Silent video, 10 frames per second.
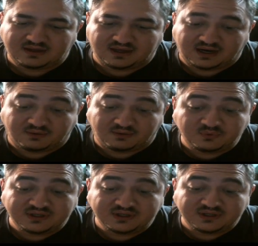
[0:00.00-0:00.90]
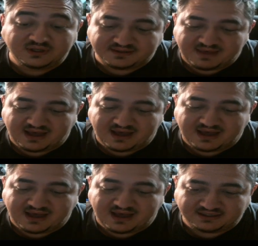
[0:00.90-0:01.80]
I really like the mount. I
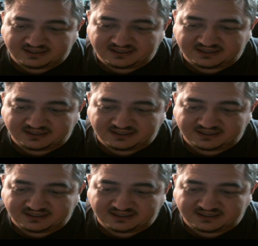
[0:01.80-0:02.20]
mean, it